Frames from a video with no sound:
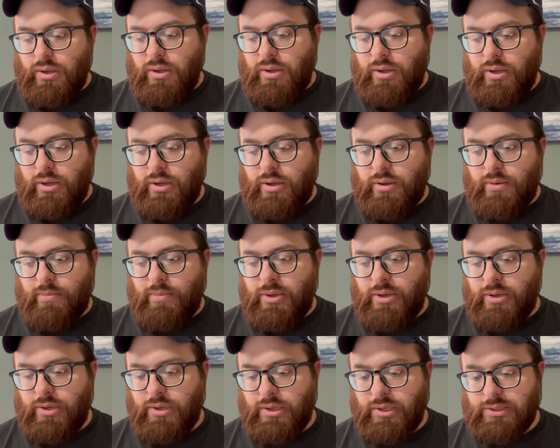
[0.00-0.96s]
So
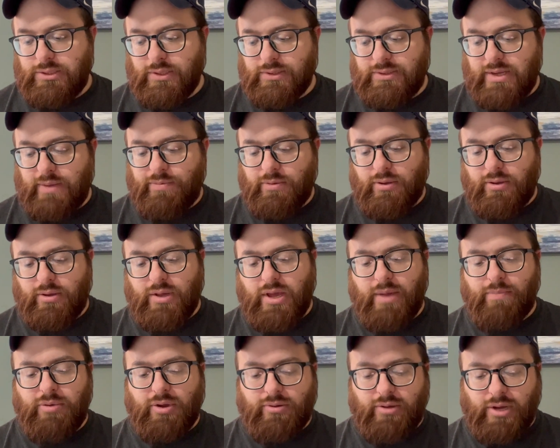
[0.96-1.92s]
these
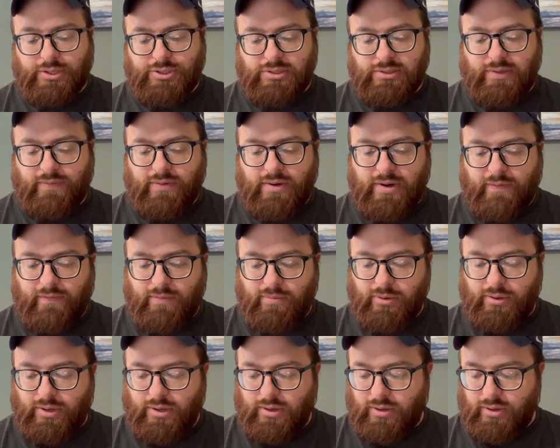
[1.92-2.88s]
epic collections, if you're not
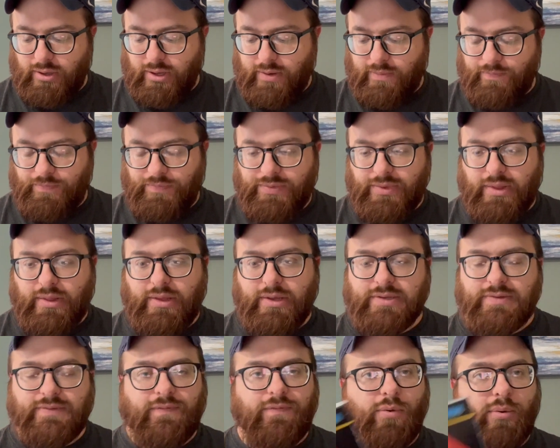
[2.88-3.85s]
familiar, are like
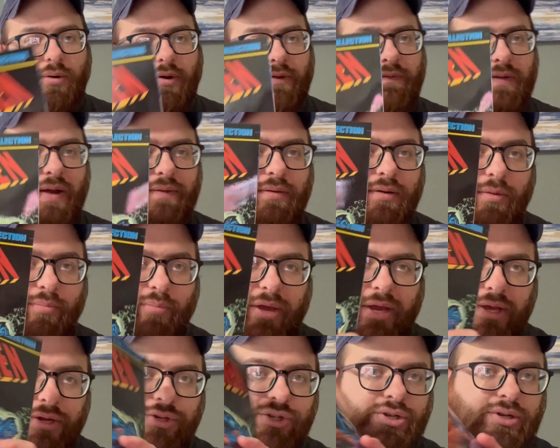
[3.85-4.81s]
these 400 to 500
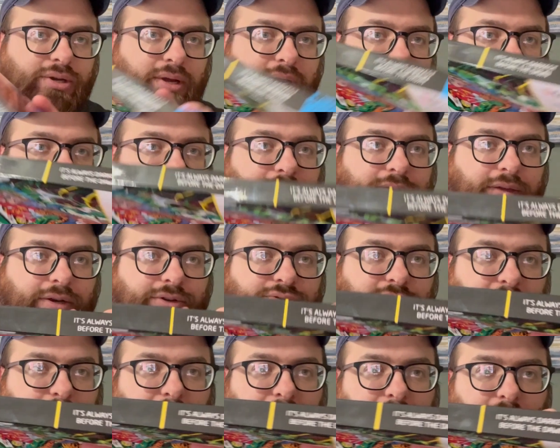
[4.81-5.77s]
page thick
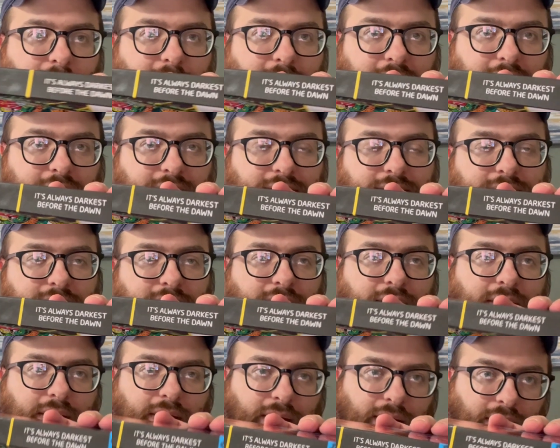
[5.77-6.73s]
trade paperbacks.
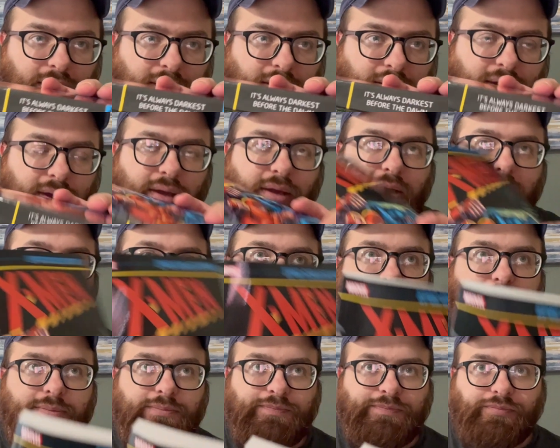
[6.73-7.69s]

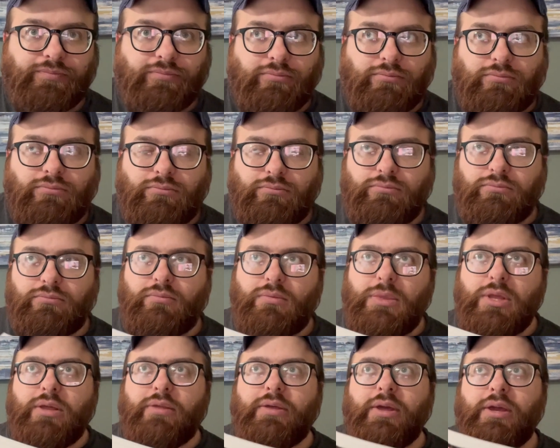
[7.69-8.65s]
And
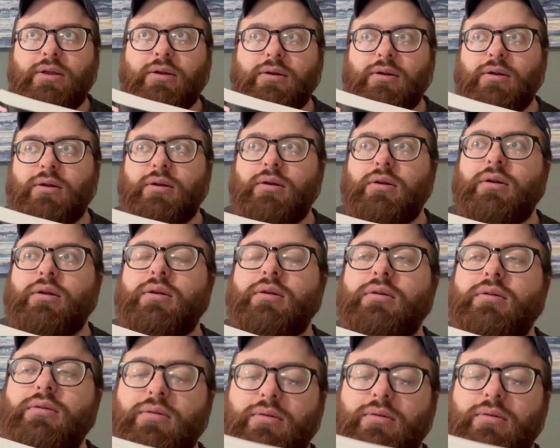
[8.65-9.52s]
they are,